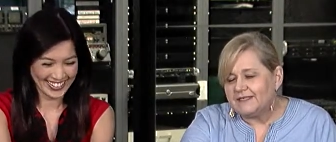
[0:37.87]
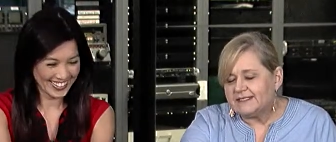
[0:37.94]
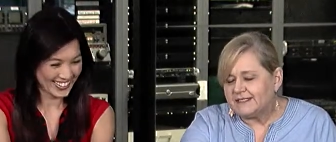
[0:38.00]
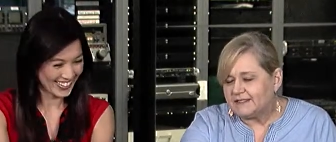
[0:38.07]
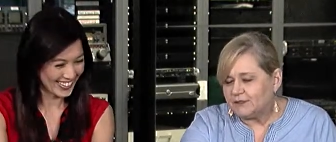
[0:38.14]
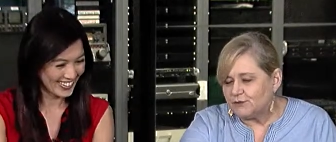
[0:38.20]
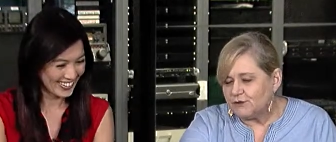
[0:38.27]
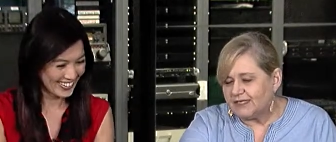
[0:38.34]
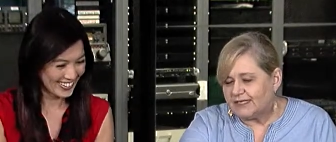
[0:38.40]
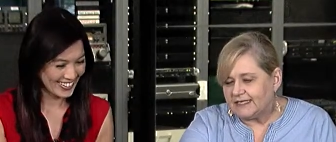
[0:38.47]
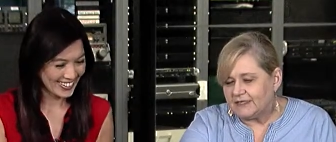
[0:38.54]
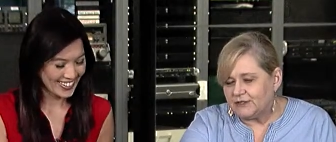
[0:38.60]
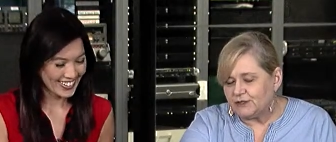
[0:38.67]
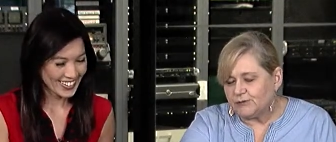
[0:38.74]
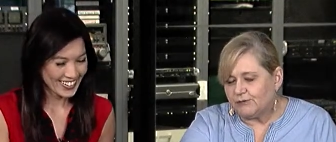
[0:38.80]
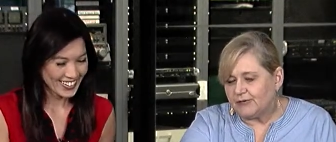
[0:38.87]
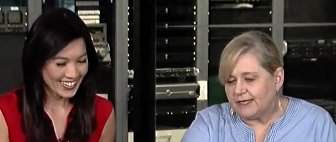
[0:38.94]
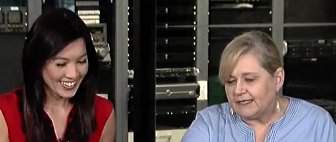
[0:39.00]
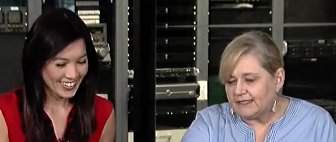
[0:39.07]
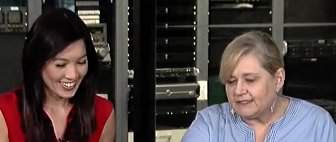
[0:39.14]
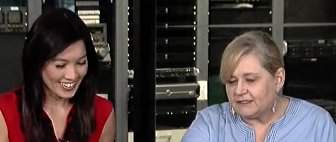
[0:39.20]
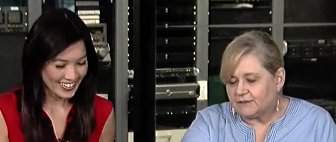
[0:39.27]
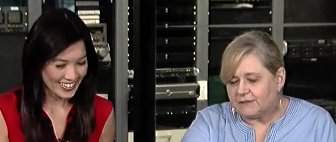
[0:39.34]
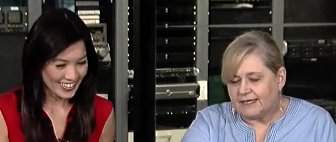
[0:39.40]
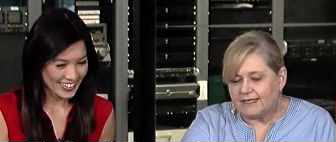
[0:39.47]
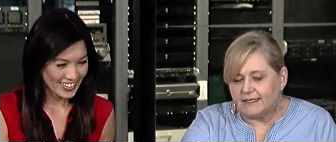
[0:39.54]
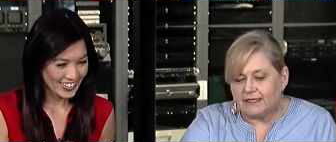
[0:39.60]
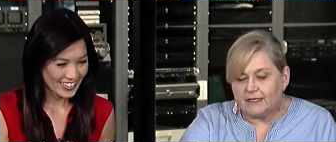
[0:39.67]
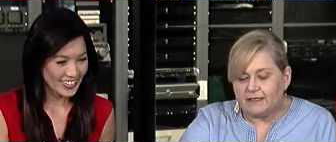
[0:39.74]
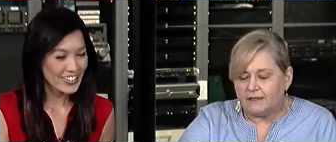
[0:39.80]
Speaker 1: this is a Greek Easter bread, a
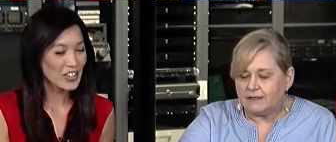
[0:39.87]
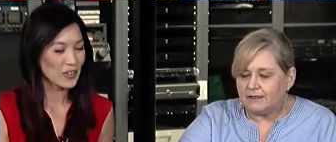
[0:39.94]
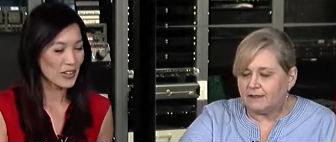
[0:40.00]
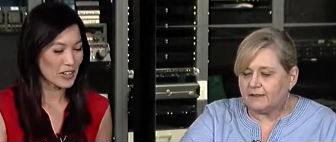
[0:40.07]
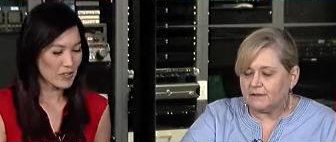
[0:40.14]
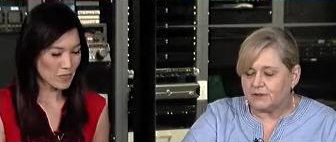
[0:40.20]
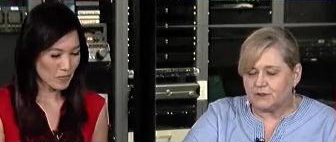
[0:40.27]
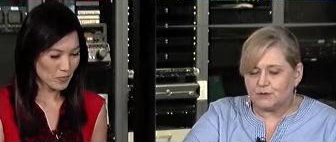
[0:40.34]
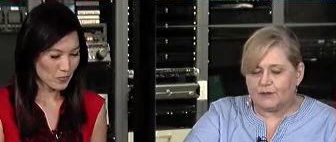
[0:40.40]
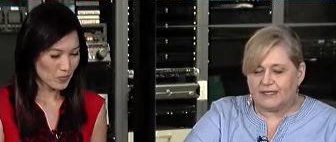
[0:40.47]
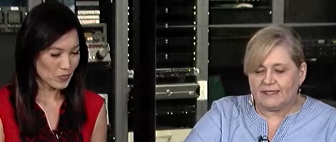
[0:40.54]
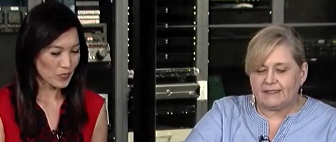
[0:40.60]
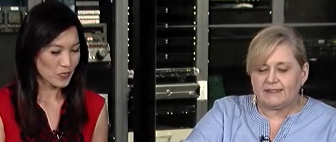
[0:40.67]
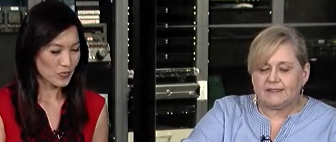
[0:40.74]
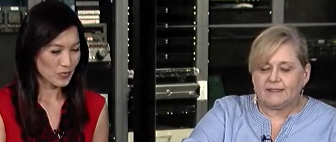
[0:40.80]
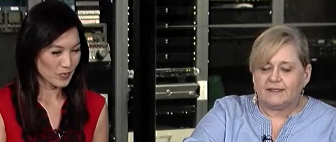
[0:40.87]
tsoureki, okay. a little sweet.